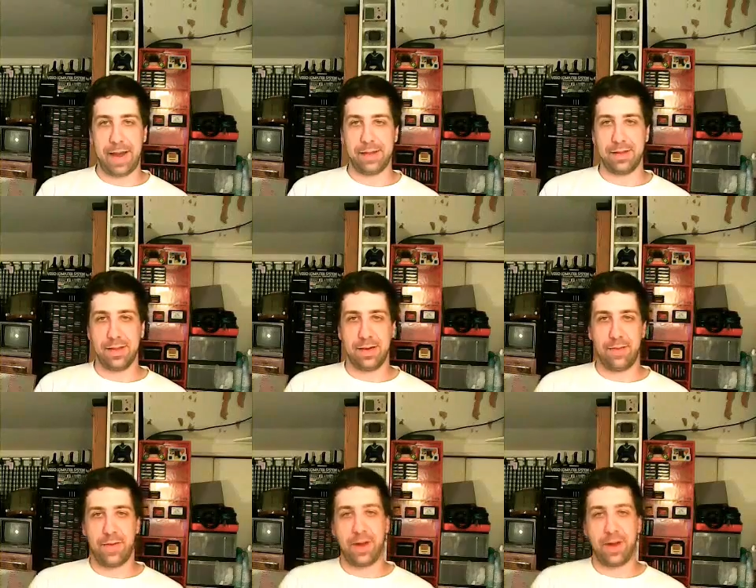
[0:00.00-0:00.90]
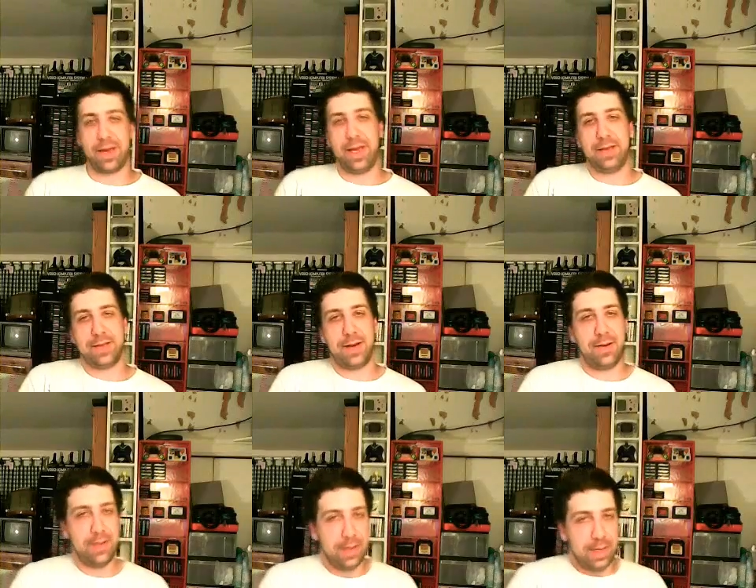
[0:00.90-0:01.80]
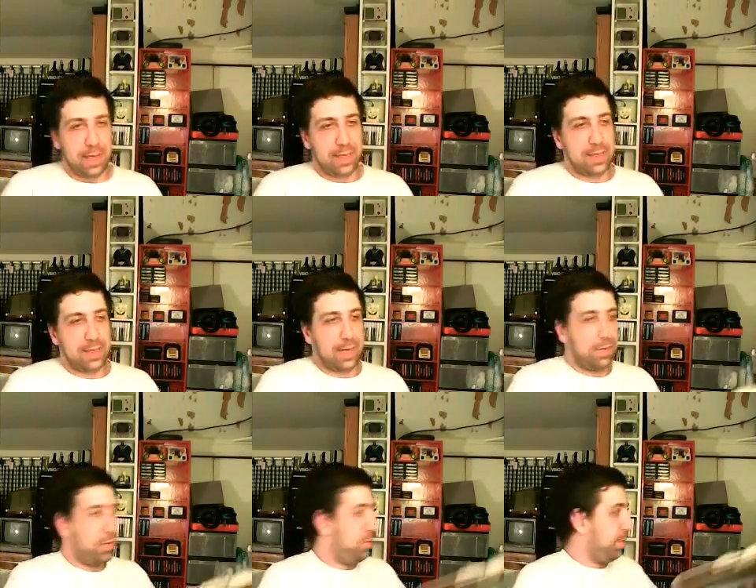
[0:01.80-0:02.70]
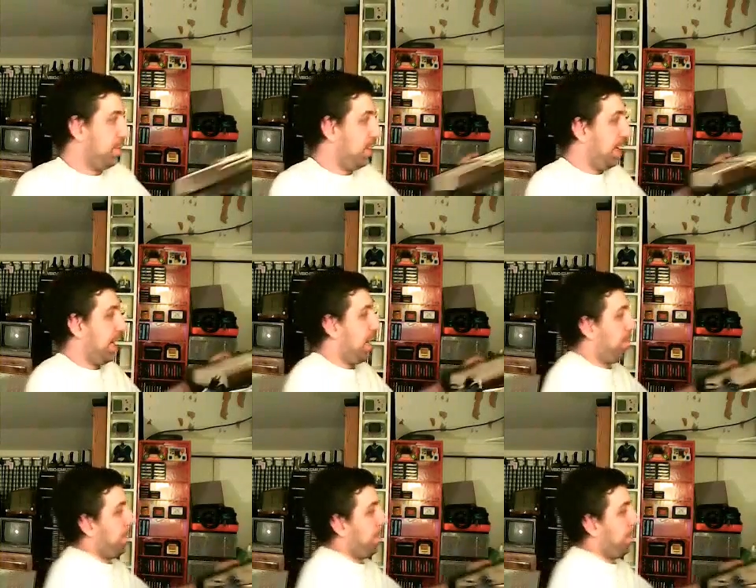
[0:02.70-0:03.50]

is a little funky, so he's going to have to do some cleaning up